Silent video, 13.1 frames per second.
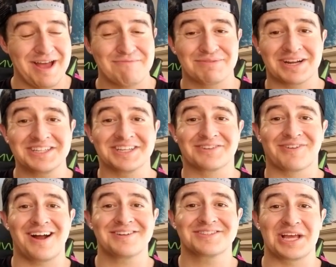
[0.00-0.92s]
but I think
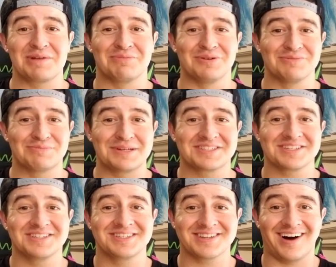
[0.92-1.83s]
Round Table
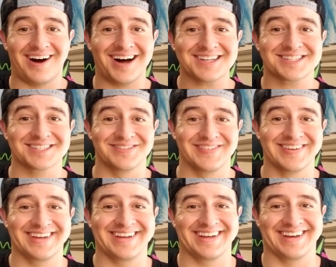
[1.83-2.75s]
pizza is awesome.
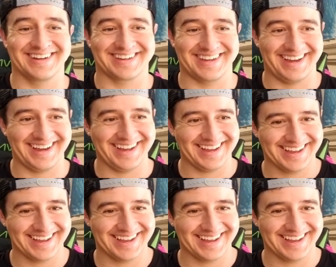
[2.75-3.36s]
Okay.